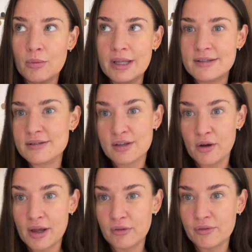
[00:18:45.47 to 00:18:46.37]
is so
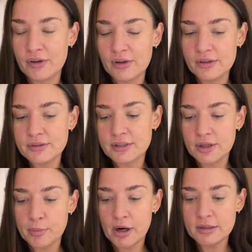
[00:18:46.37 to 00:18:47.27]
helpful to the
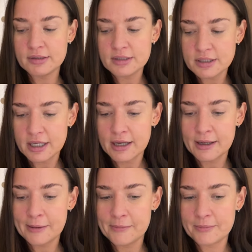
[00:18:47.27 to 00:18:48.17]
brand,
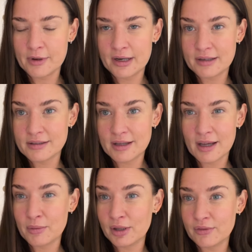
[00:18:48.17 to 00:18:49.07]
um, and I
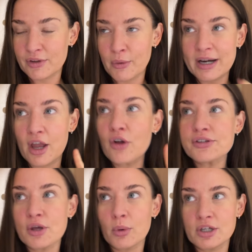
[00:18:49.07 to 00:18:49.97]
will love you. And I
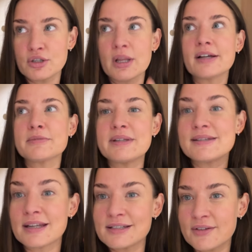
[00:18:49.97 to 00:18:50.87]
also want to do like some
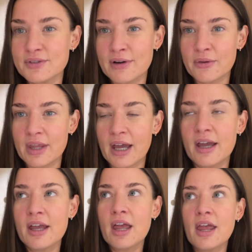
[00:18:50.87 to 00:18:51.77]
incentives around that.
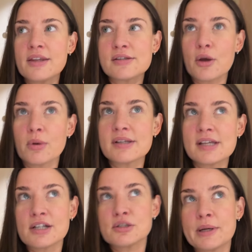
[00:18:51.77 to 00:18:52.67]
So I want to
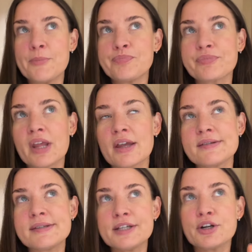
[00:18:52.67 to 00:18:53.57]
start doing
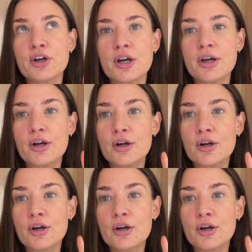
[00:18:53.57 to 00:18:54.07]
secret